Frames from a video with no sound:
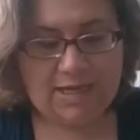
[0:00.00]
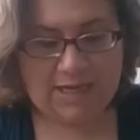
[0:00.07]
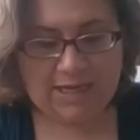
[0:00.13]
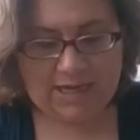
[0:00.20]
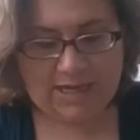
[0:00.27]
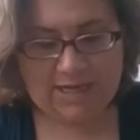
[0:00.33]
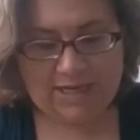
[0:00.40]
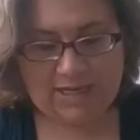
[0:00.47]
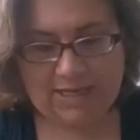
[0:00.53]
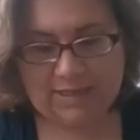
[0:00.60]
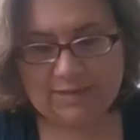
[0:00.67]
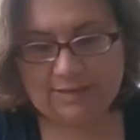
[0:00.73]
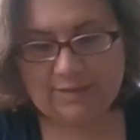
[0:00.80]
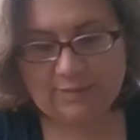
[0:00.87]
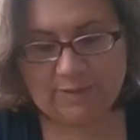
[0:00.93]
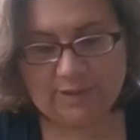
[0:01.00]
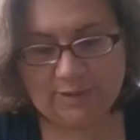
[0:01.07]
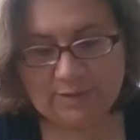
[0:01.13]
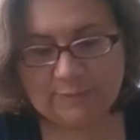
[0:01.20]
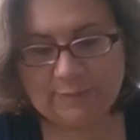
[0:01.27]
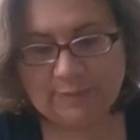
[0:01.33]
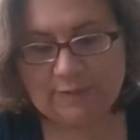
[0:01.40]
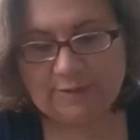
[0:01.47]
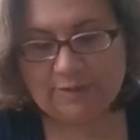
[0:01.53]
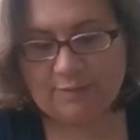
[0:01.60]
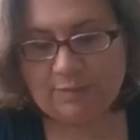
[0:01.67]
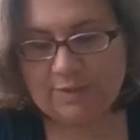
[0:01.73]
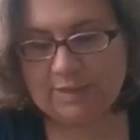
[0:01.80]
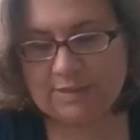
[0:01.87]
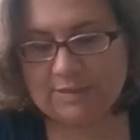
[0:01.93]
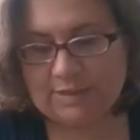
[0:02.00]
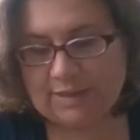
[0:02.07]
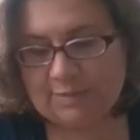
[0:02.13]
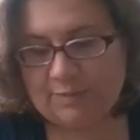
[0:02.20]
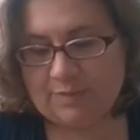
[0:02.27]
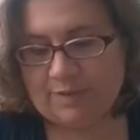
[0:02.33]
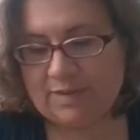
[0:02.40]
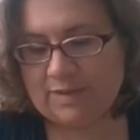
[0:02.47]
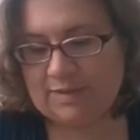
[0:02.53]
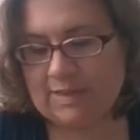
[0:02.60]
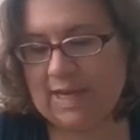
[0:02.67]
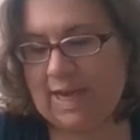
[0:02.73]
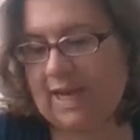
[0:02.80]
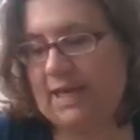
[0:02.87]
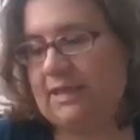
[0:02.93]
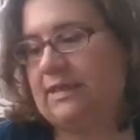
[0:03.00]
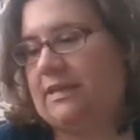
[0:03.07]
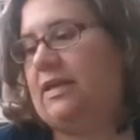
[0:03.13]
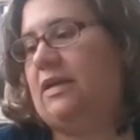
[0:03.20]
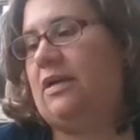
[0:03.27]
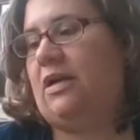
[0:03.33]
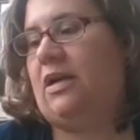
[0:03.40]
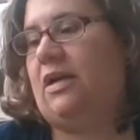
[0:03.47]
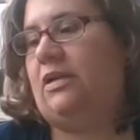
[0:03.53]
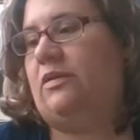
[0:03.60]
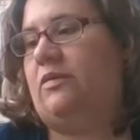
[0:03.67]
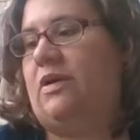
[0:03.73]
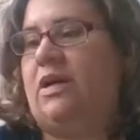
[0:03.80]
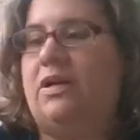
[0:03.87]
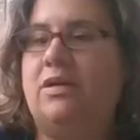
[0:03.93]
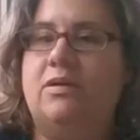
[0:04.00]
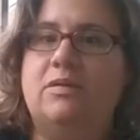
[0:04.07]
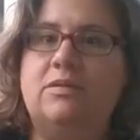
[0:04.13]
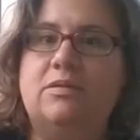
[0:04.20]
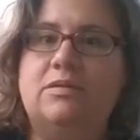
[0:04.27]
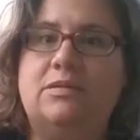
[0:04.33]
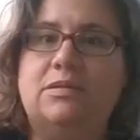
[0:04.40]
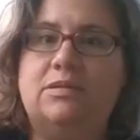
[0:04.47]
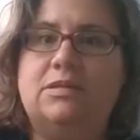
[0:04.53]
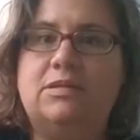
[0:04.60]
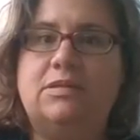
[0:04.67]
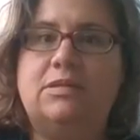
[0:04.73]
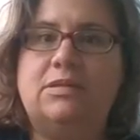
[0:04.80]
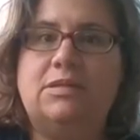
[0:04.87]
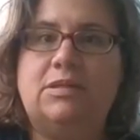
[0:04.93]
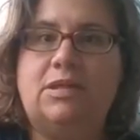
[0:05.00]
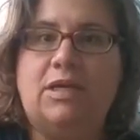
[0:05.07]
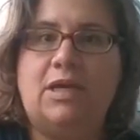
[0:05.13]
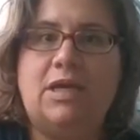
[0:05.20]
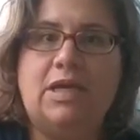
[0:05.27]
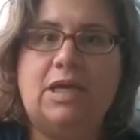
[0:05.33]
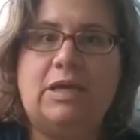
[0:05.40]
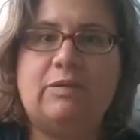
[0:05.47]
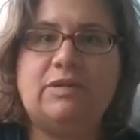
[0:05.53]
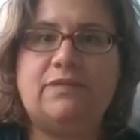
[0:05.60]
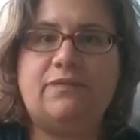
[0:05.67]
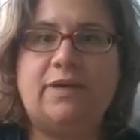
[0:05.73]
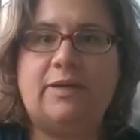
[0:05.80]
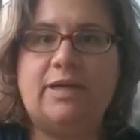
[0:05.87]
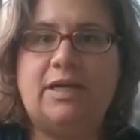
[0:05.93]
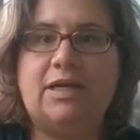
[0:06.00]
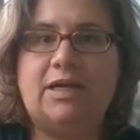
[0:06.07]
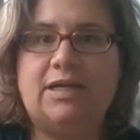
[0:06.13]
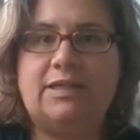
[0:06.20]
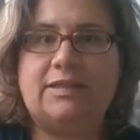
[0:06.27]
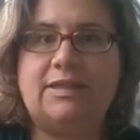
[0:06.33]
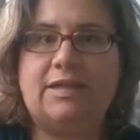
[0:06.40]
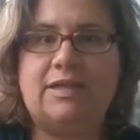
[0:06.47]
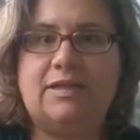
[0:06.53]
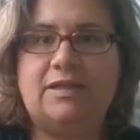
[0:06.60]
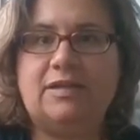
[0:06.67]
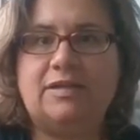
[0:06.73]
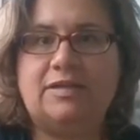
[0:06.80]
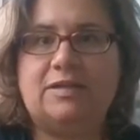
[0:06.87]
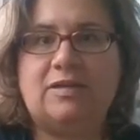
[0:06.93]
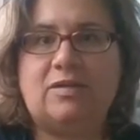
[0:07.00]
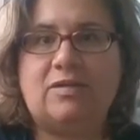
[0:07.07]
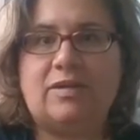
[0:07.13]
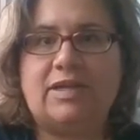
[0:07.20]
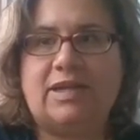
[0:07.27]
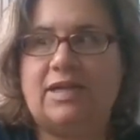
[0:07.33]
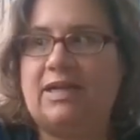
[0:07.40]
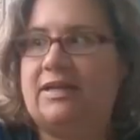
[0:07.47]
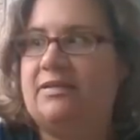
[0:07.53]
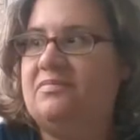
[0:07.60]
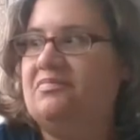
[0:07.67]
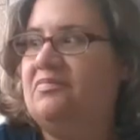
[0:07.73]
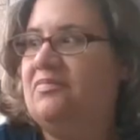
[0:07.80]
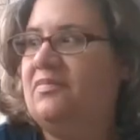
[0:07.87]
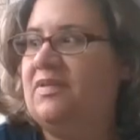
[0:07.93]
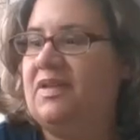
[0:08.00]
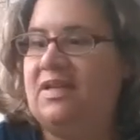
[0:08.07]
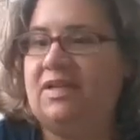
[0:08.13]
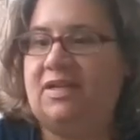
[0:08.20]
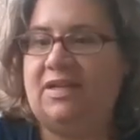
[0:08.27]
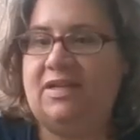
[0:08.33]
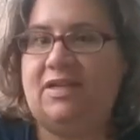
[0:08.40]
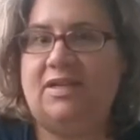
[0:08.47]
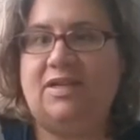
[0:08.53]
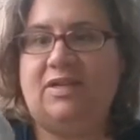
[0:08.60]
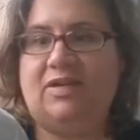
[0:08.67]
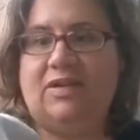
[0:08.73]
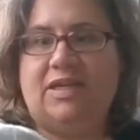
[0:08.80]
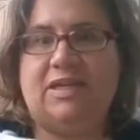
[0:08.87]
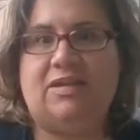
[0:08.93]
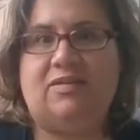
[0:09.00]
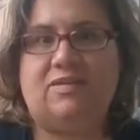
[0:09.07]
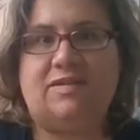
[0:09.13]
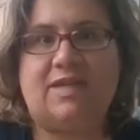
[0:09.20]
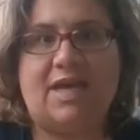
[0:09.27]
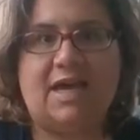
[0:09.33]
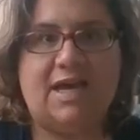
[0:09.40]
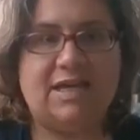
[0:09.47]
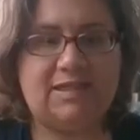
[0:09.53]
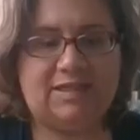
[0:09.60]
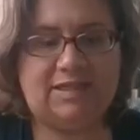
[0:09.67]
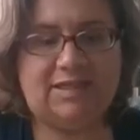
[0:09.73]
and my husband picked up this hat, Colorado. It was very hot there, so yeah, he used that.